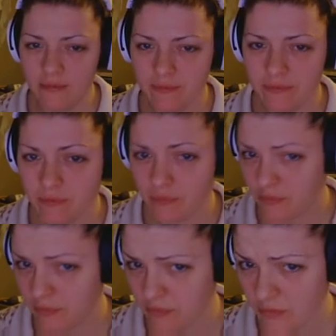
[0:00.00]

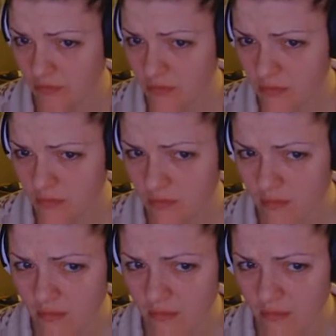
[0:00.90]
Nobody speaks.